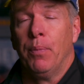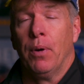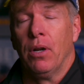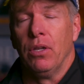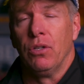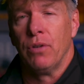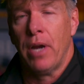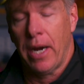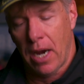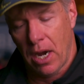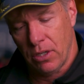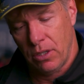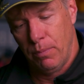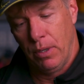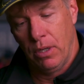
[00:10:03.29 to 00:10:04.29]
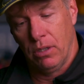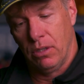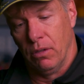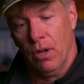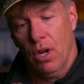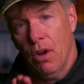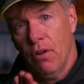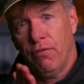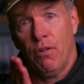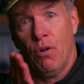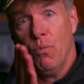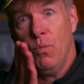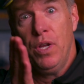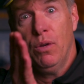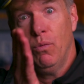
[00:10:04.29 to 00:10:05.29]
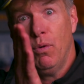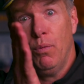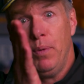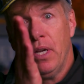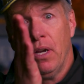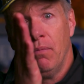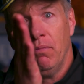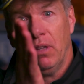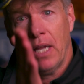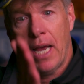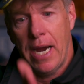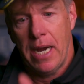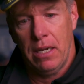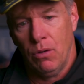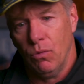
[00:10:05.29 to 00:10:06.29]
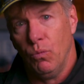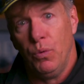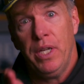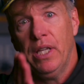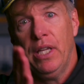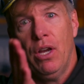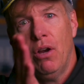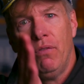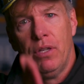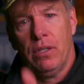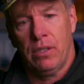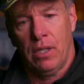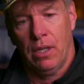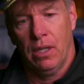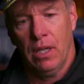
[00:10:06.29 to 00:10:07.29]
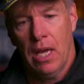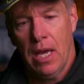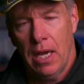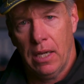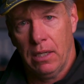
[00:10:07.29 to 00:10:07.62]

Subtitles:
part of the track, actually, because the front wheel will become light. You wheelie over this hill.